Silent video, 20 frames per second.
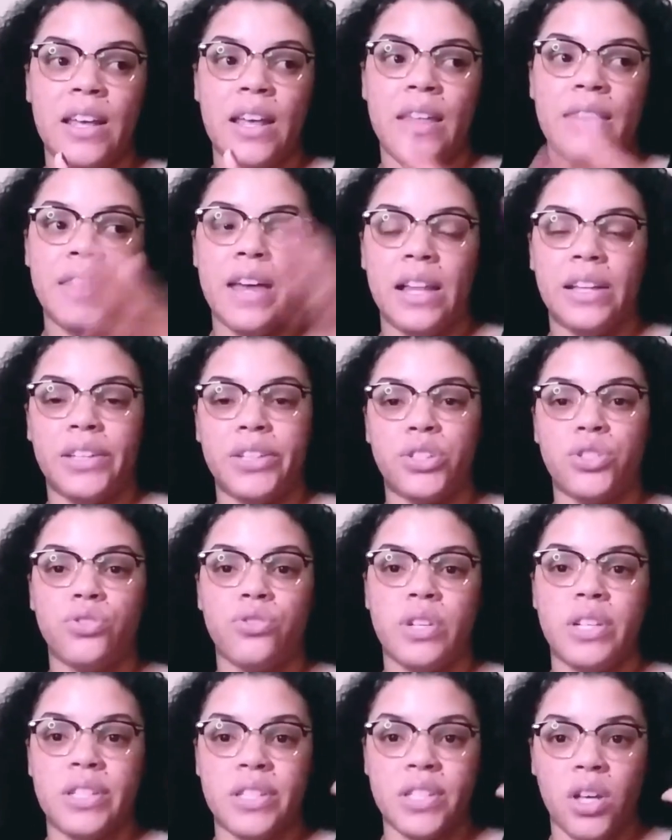that
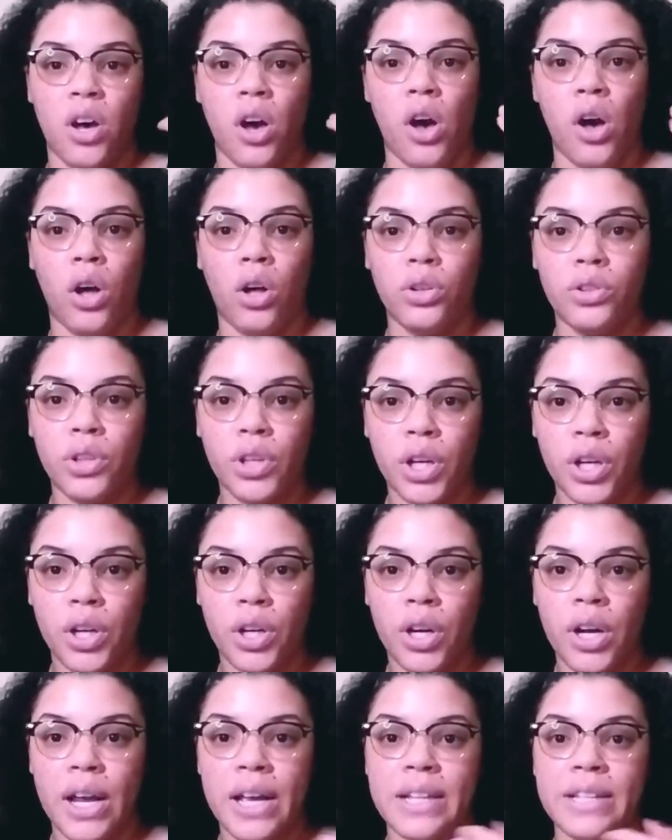Latrice called her
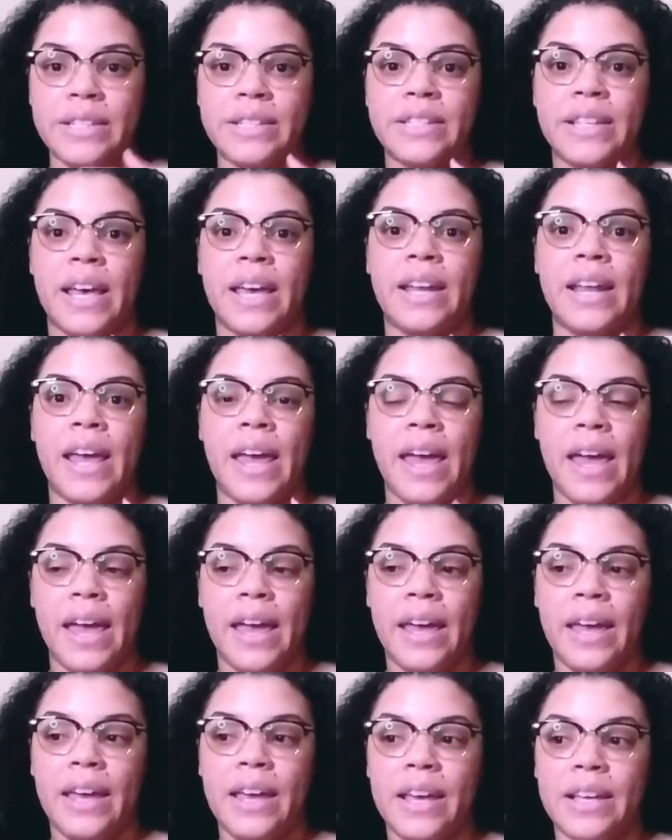and said,
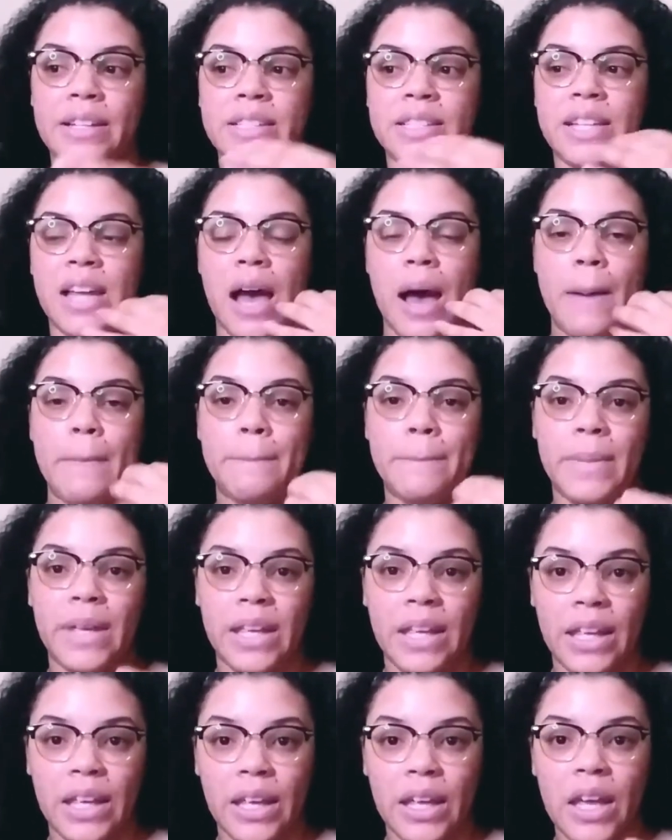Hey, it's not
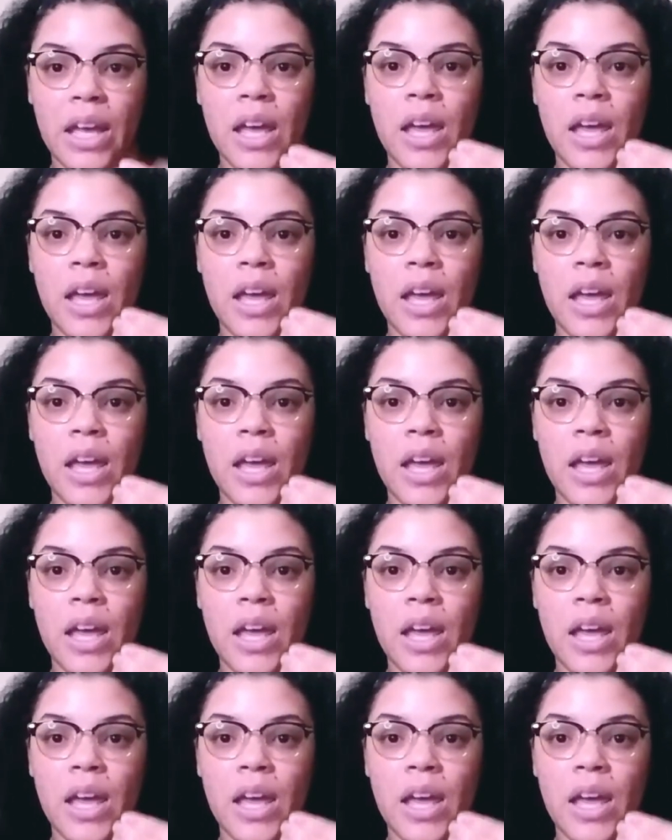me.